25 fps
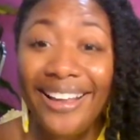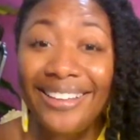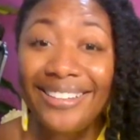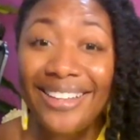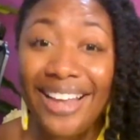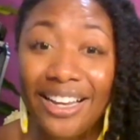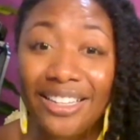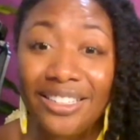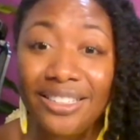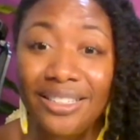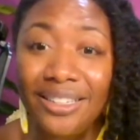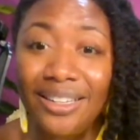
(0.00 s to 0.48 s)
is
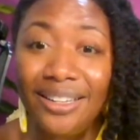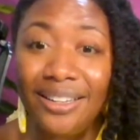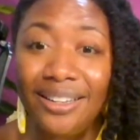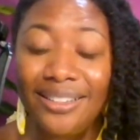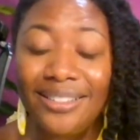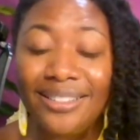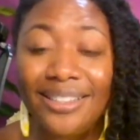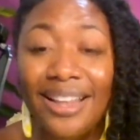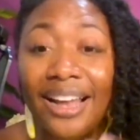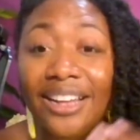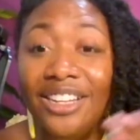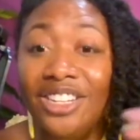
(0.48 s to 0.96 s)
actually, it's
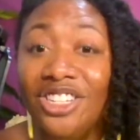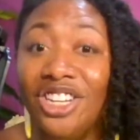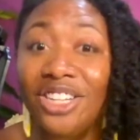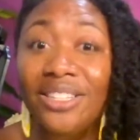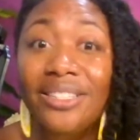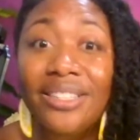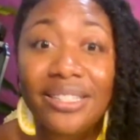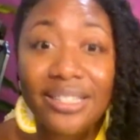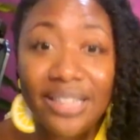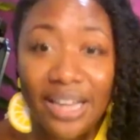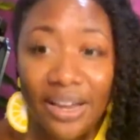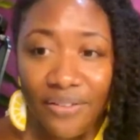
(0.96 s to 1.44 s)
not just
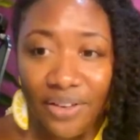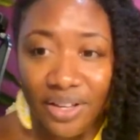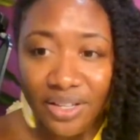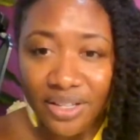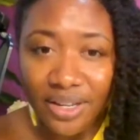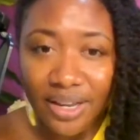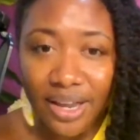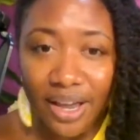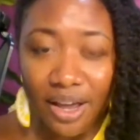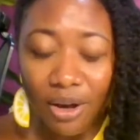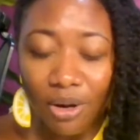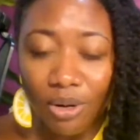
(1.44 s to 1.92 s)
a savings
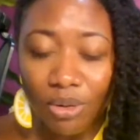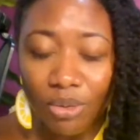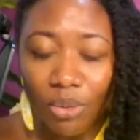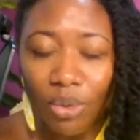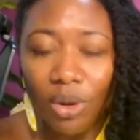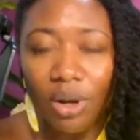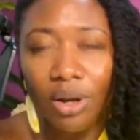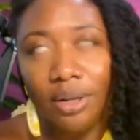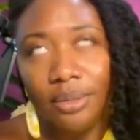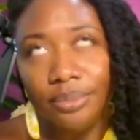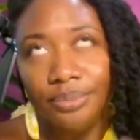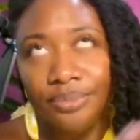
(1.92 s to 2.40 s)
account.
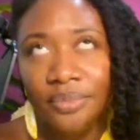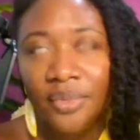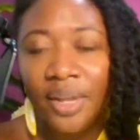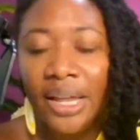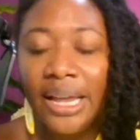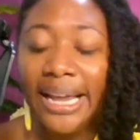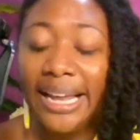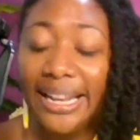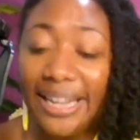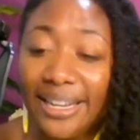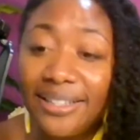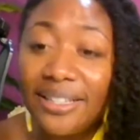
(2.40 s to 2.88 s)
Well,
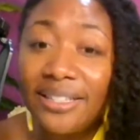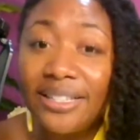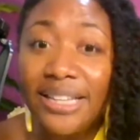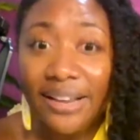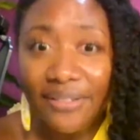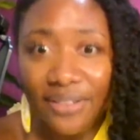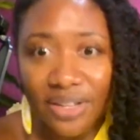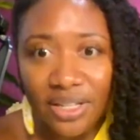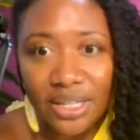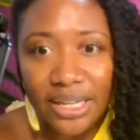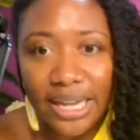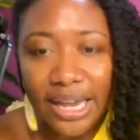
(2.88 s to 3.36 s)
it is a
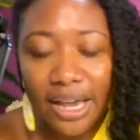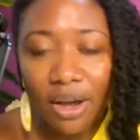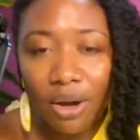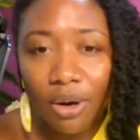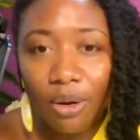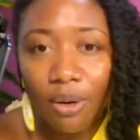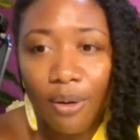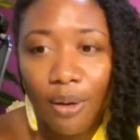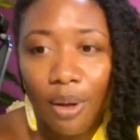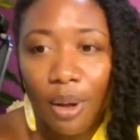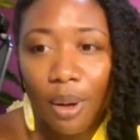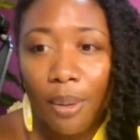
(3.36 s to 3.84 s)
savings account,
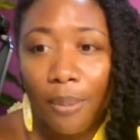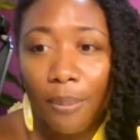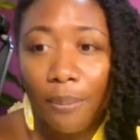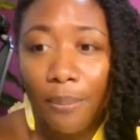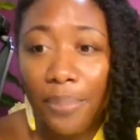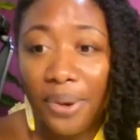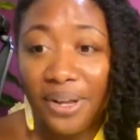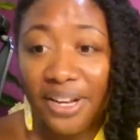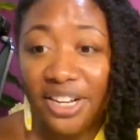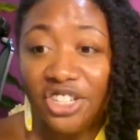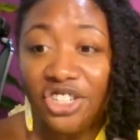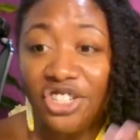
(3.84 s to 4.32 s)

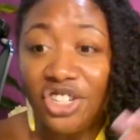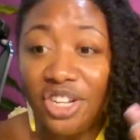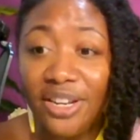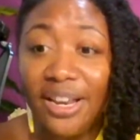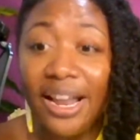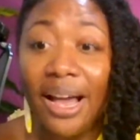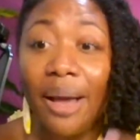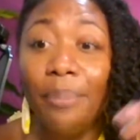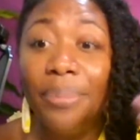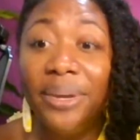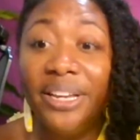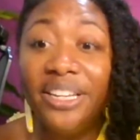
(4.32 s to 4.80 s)
but it should
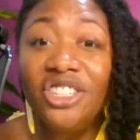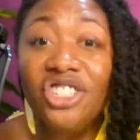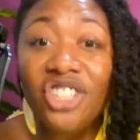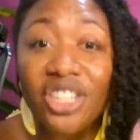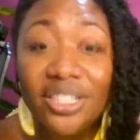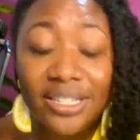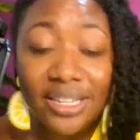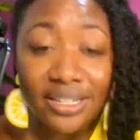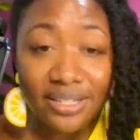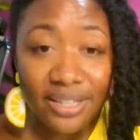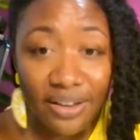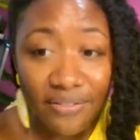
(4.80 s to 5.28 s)
not be
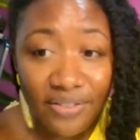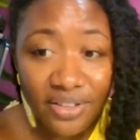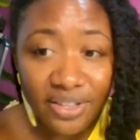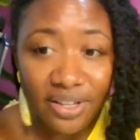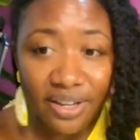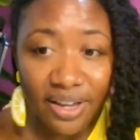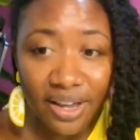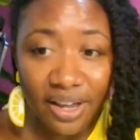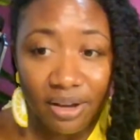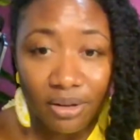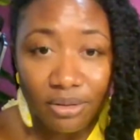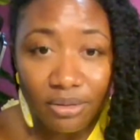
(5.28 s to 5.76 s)
just a savings
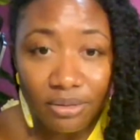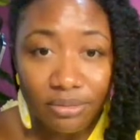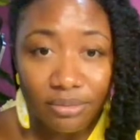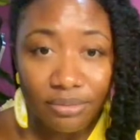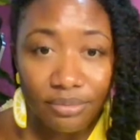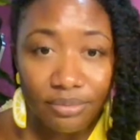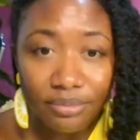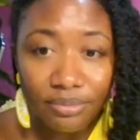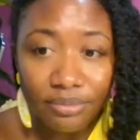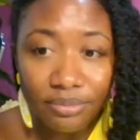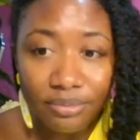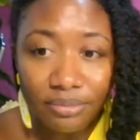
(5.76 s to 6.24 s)
account.
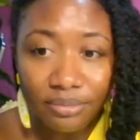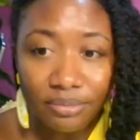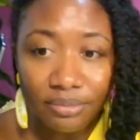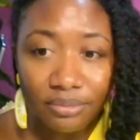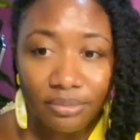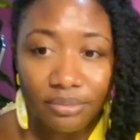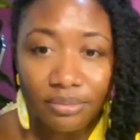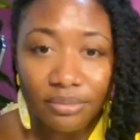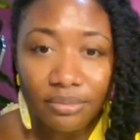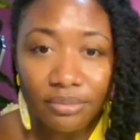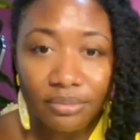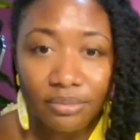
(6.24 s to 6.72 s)

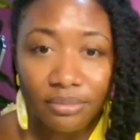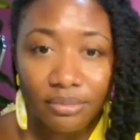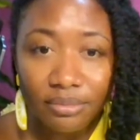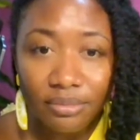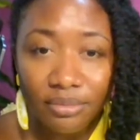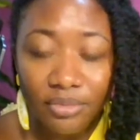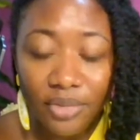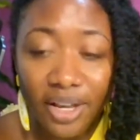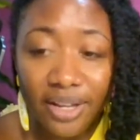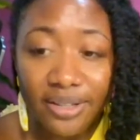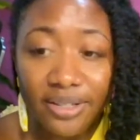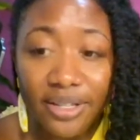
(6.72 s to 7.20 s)

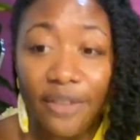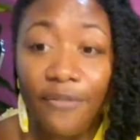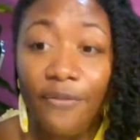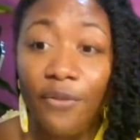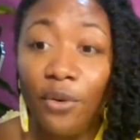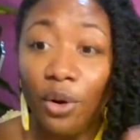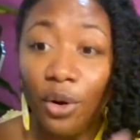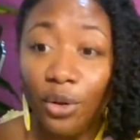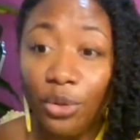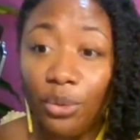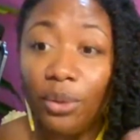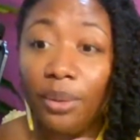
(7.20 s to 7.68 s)
Yes. And
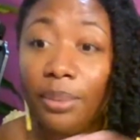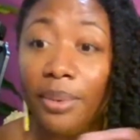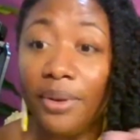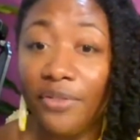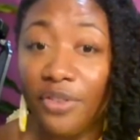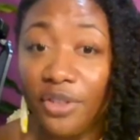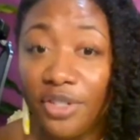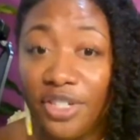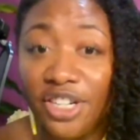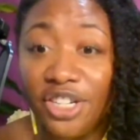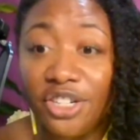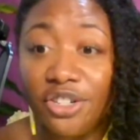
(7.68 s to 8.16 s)
403B for
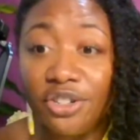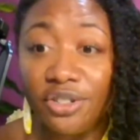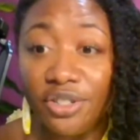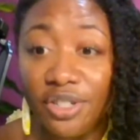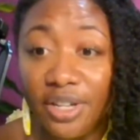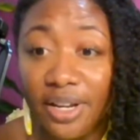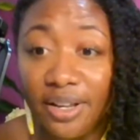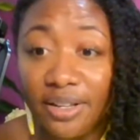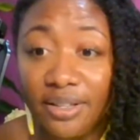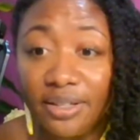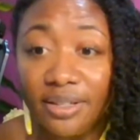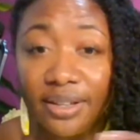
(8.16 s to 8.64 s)
teachers.
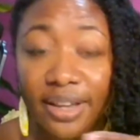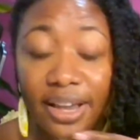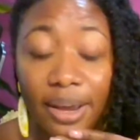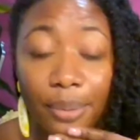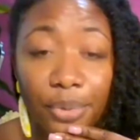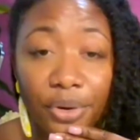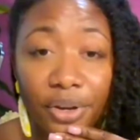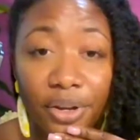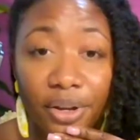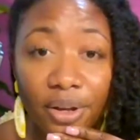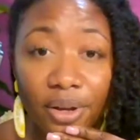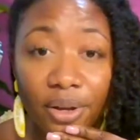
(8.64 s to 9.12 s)
Yes,
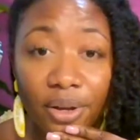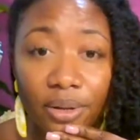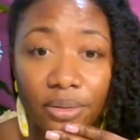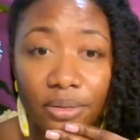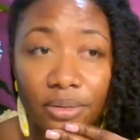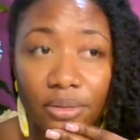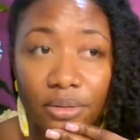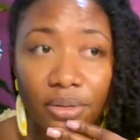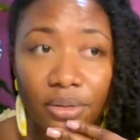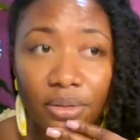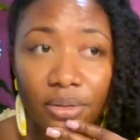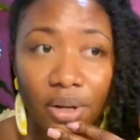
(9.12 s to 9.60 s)
Gabrielle.
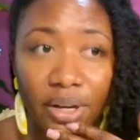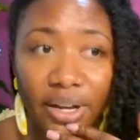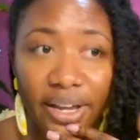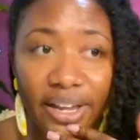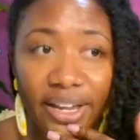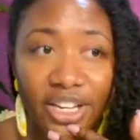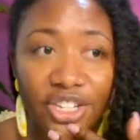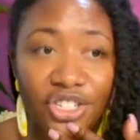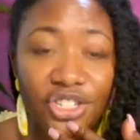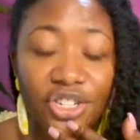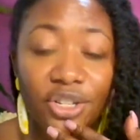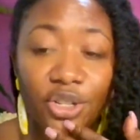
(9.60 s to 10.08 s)

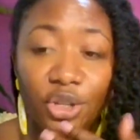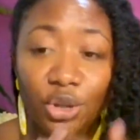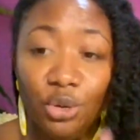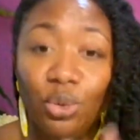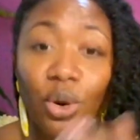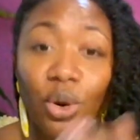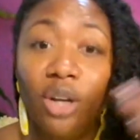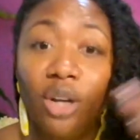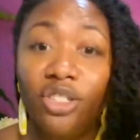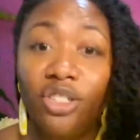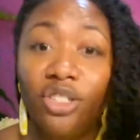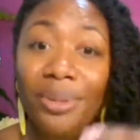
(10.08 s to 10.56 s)
Okay. You
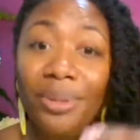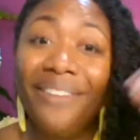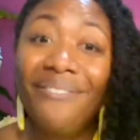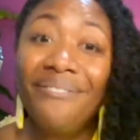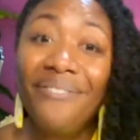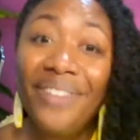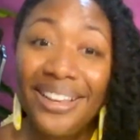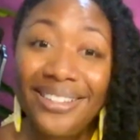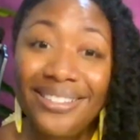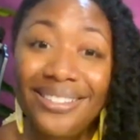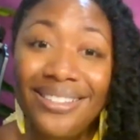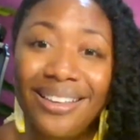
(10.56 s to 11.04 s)
all should be
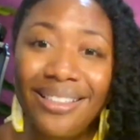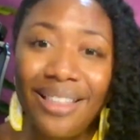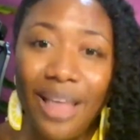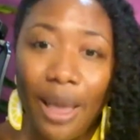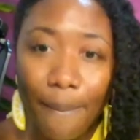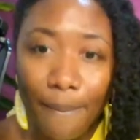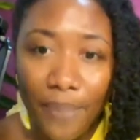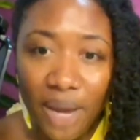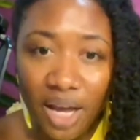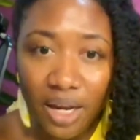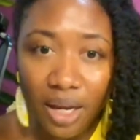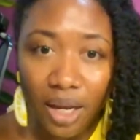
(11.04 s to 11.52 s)
investing that
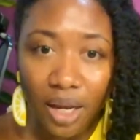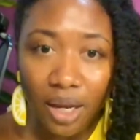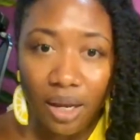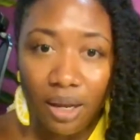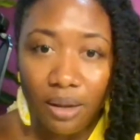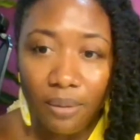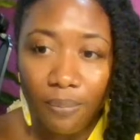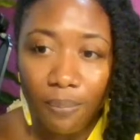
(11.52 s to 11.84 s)
money,